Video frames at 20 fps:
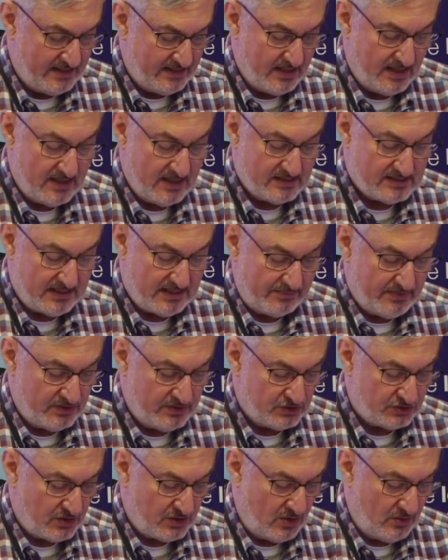some
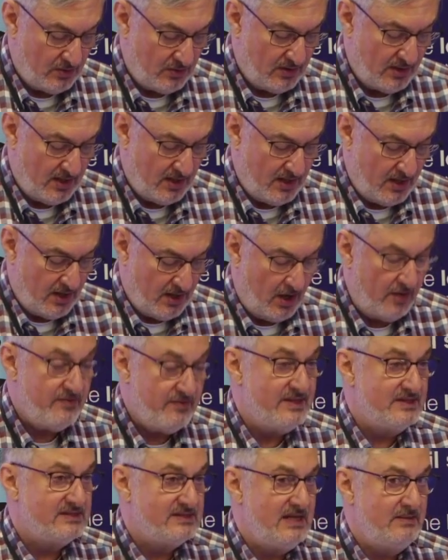control over
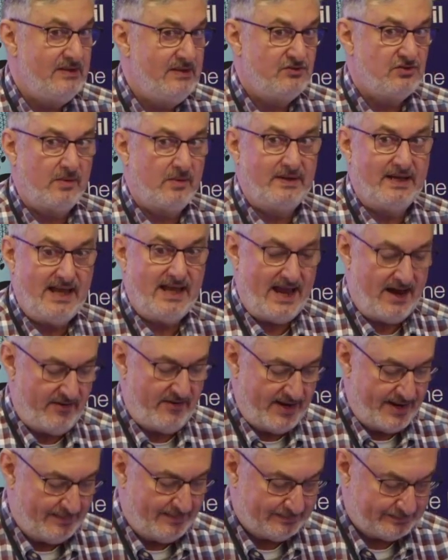this deeply troubling
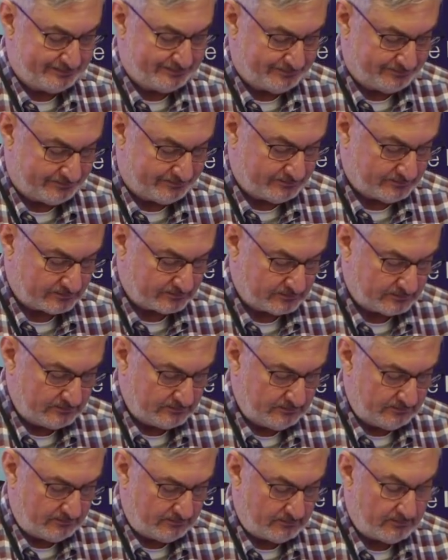area.
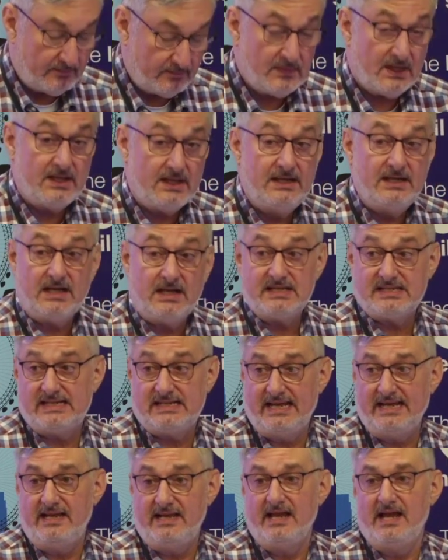
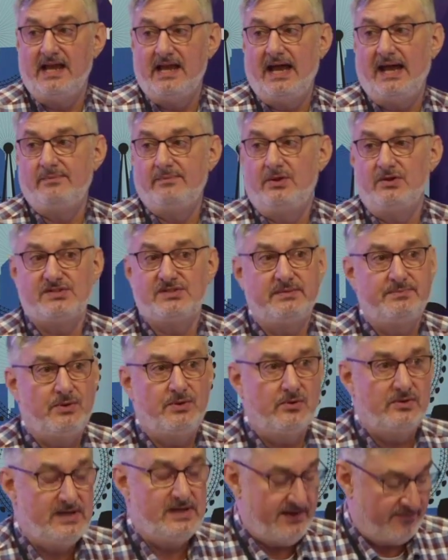Lastly, and most
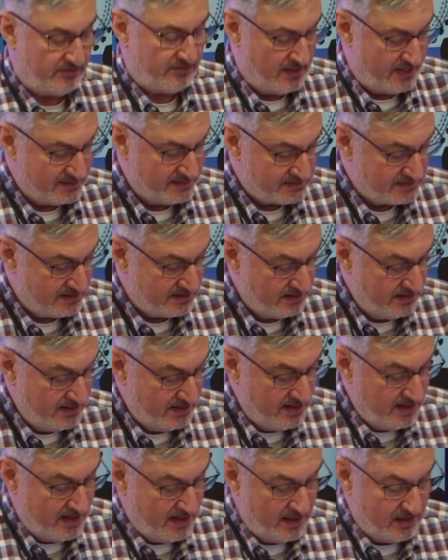importantly for us,
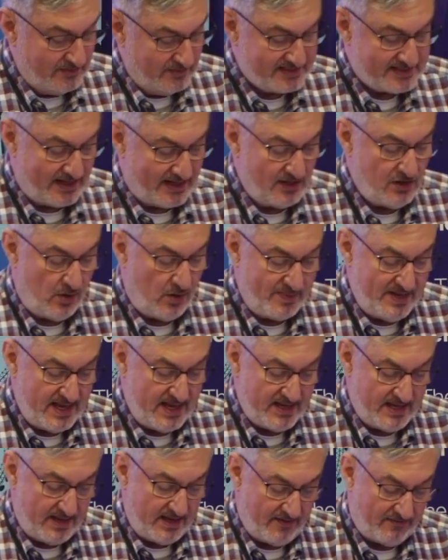there is our
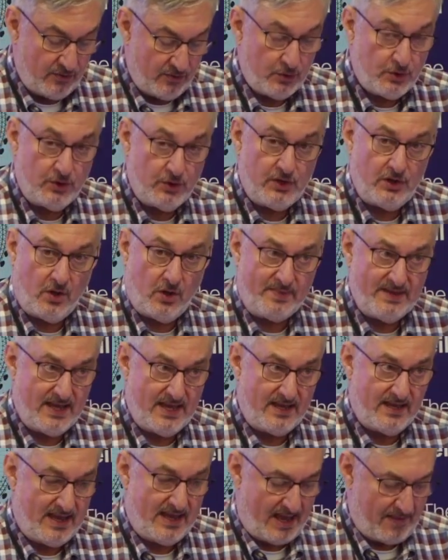Lobbying for Good Lobbying
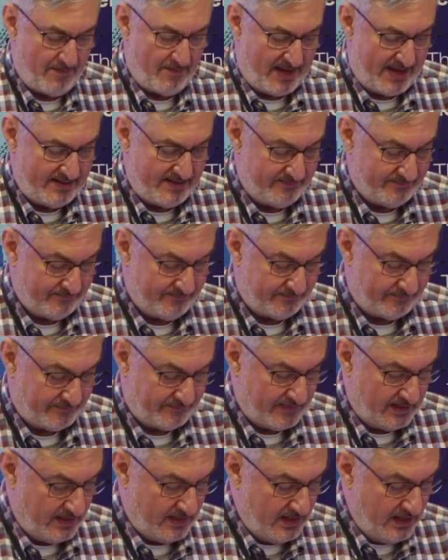campaign,
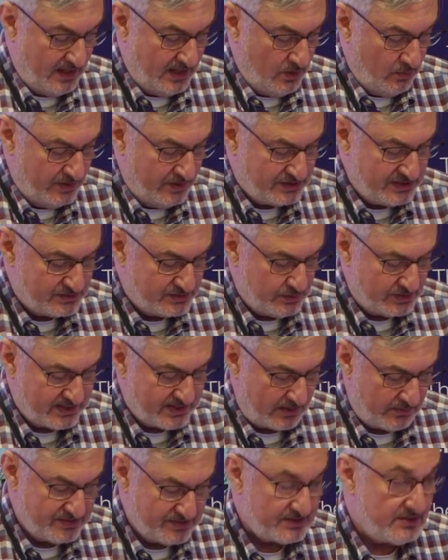which is what I
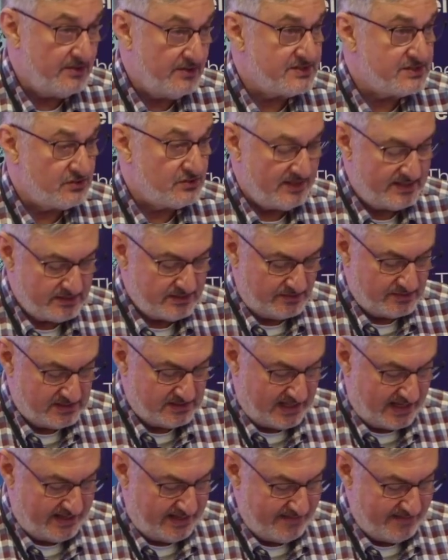want to concentrate on today.